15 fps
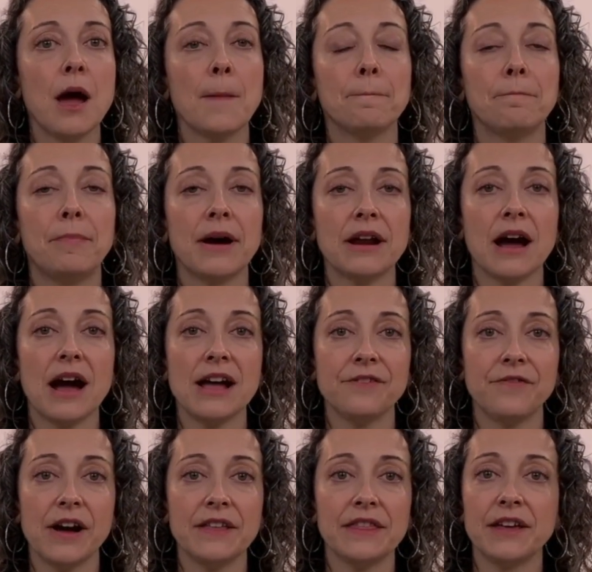but I
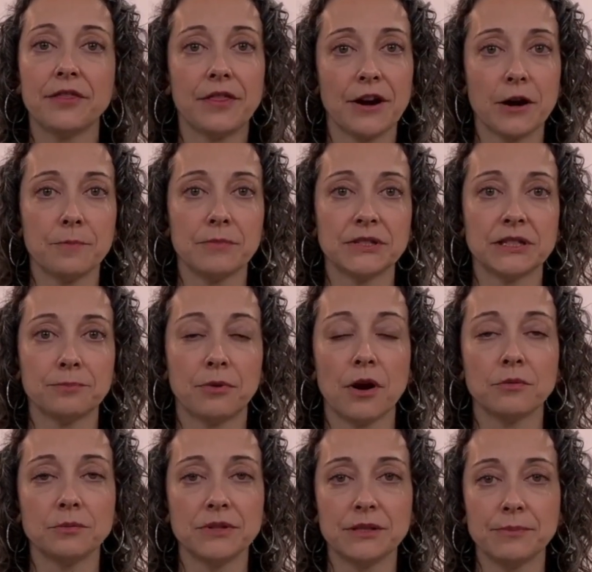find that therapists
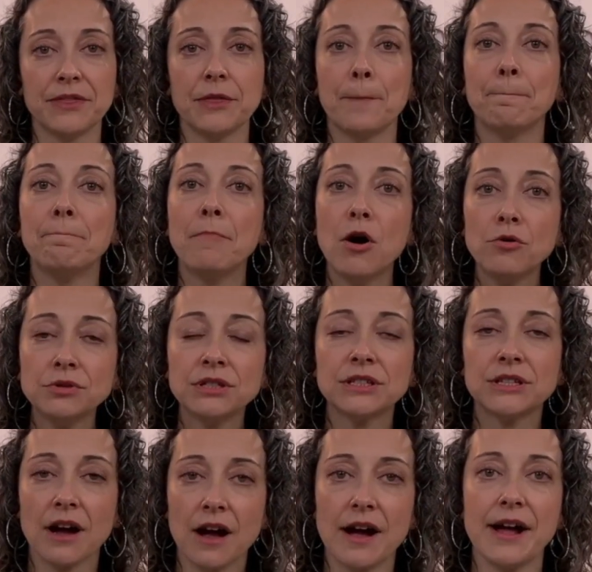probably spend the most
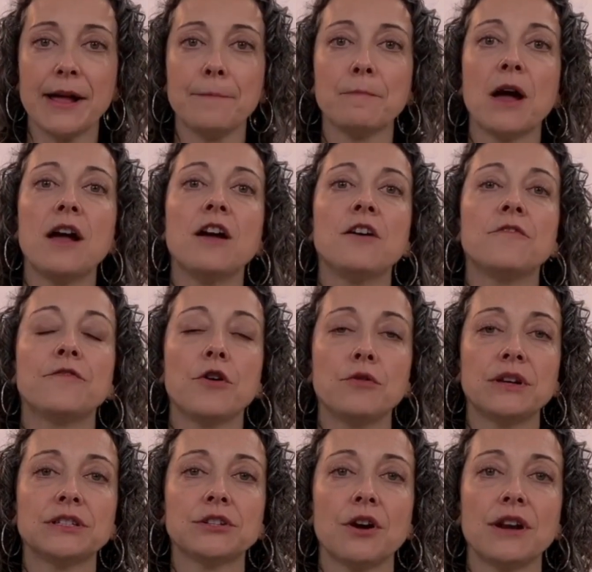time
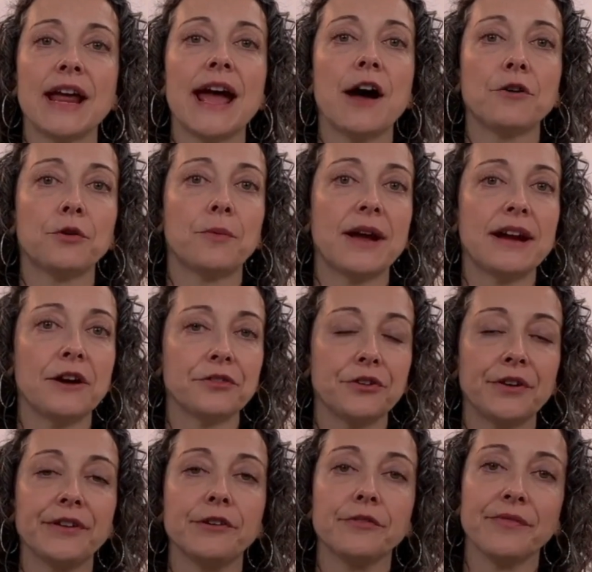focused on how to write out their
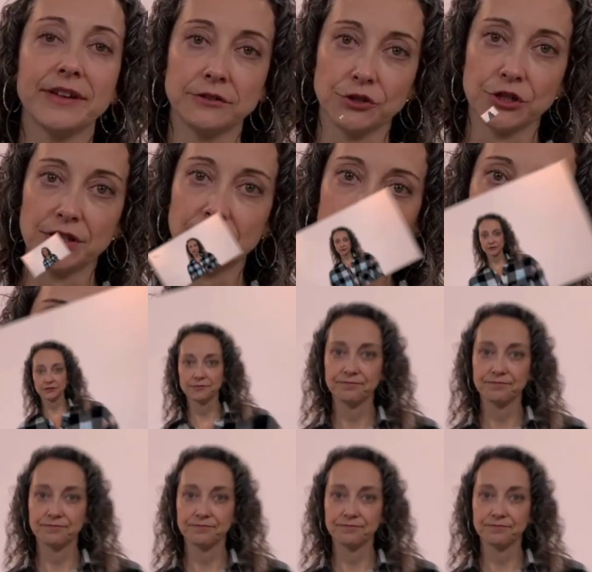interventions.